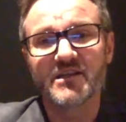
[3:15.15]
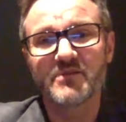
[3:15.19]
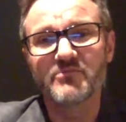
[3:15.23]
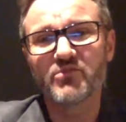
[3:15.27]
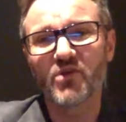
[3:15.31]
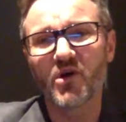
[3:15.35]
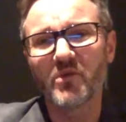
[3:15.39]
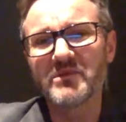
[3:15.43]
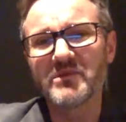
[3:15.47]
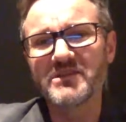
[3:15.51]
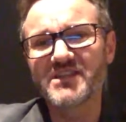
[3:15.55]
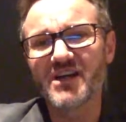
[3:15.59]

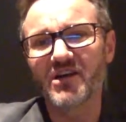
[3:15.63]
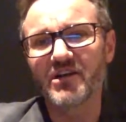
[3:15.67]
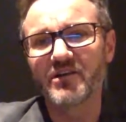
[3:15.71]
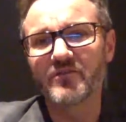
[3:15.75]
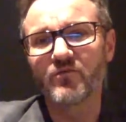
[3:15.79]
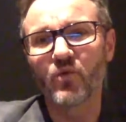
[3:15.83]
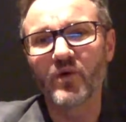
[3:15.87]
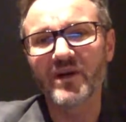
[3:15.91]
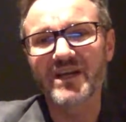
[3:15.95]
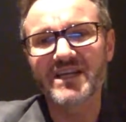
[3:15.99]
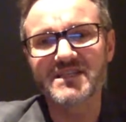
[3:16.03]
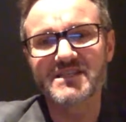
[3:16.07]
They probably
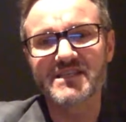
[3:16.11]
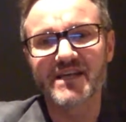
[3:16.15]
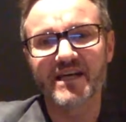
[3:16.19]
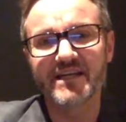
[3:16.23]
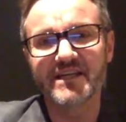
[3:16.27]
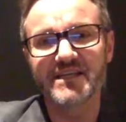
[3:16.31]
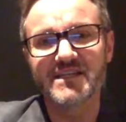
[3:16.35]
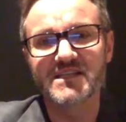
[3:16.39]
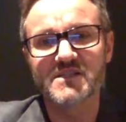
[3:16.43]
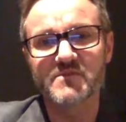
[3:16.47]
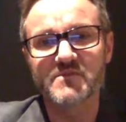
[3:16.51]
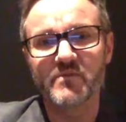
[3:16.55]
don't have wicket
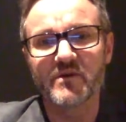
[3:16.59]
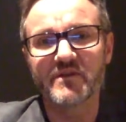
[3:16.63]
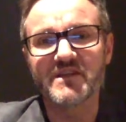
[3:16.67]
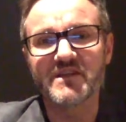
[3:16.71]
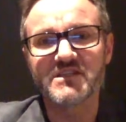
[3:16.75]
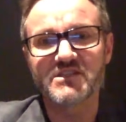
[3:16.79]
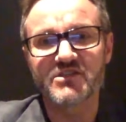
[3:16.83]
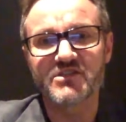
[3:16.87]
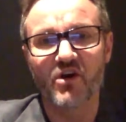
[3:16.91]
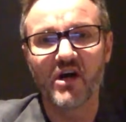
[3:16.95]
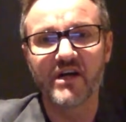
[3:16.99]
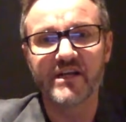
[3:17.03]
takers,
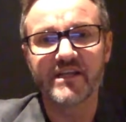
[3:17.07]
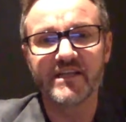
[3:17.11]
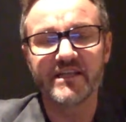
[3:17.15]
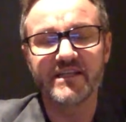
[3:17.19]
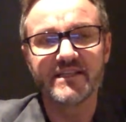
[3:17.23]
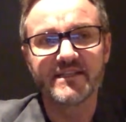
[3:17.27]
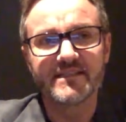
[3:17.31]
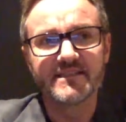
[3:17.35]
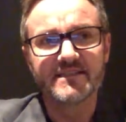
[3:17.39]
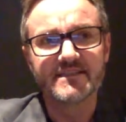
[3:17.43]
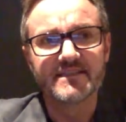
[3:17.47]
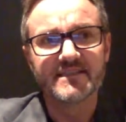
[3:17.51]
but they're
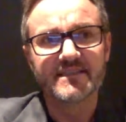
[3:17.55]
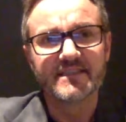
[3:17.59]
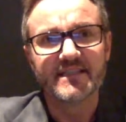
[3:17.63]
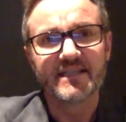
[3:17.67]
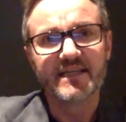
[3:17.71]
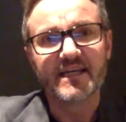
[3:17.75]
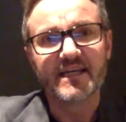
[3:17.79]
tidy.